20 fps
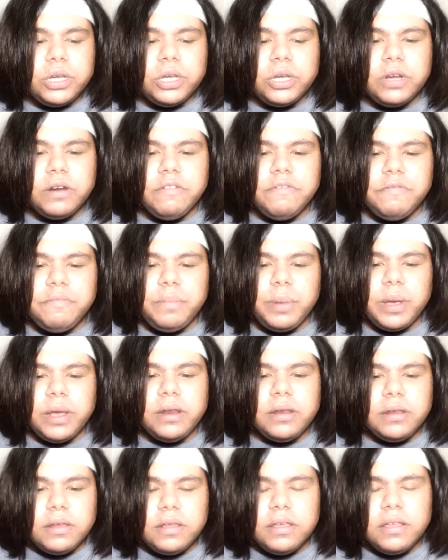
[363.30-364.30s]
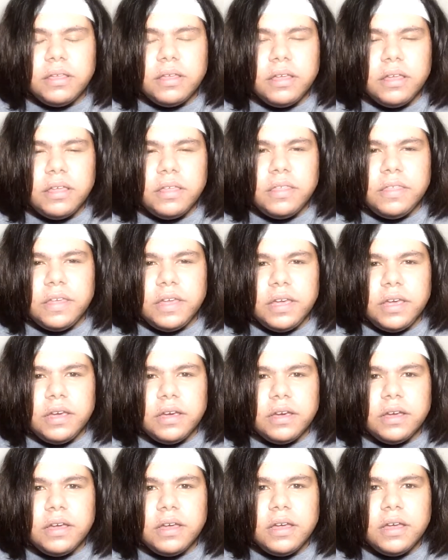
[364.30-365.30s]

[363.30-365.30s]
should have been the...